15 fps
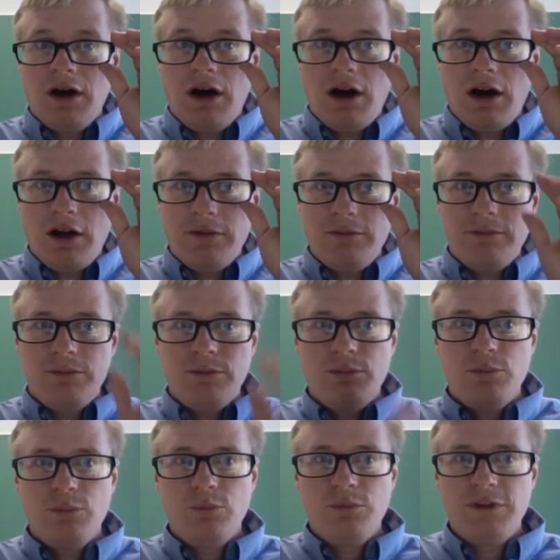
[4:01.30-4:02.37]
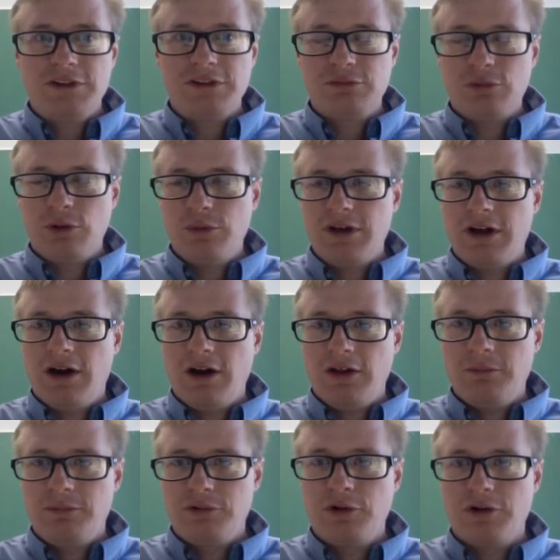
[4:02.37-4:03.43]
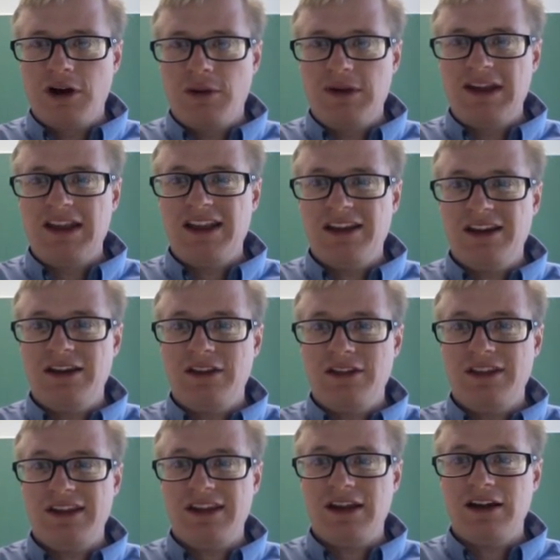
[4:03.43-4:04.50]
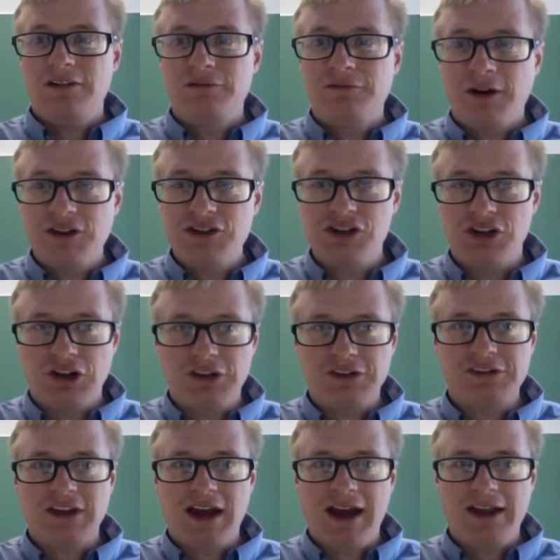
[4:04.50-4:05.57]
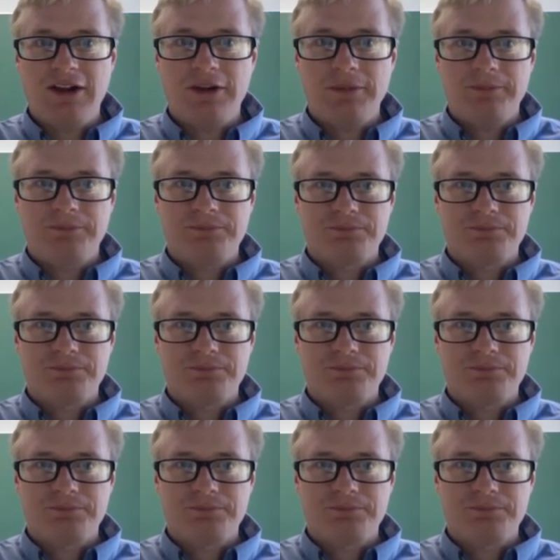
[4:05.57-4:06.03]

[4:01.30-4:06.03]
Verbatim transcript: Uh, this is what we call programming in the functional style.